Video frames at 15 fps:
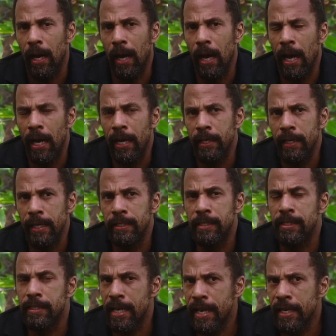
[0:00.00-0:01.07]
And in
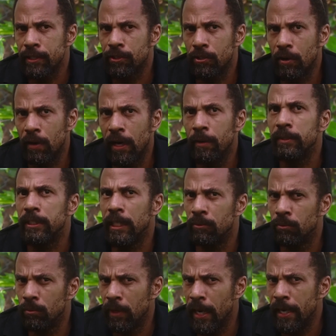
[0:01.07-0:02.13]
saying so, I was like,
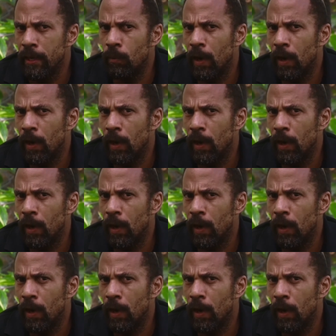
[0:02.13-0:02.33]
right,